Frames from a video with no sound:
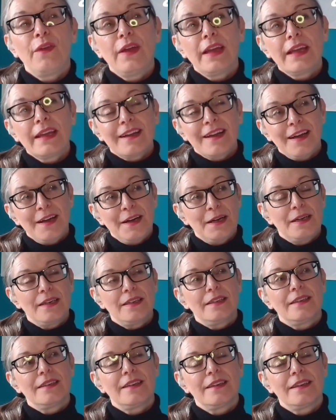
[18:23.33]
I think
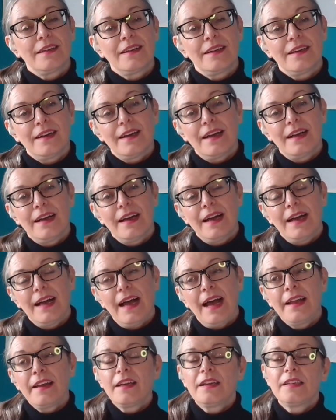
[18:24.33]

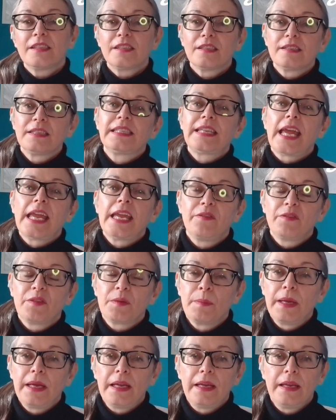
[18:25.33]
Anna has just
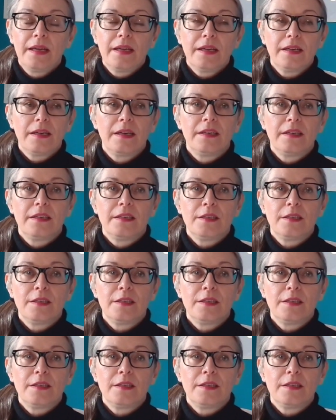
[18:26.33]
saved me